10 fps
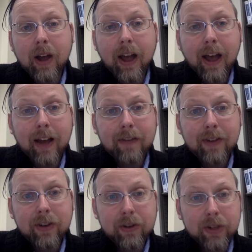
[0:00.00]
have
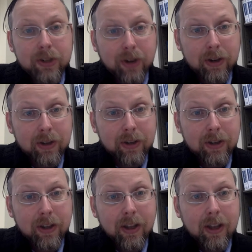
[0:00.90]
a good start,
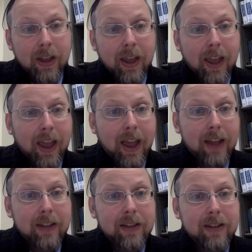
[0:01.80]

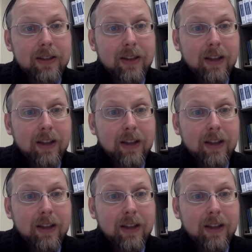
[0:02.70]
and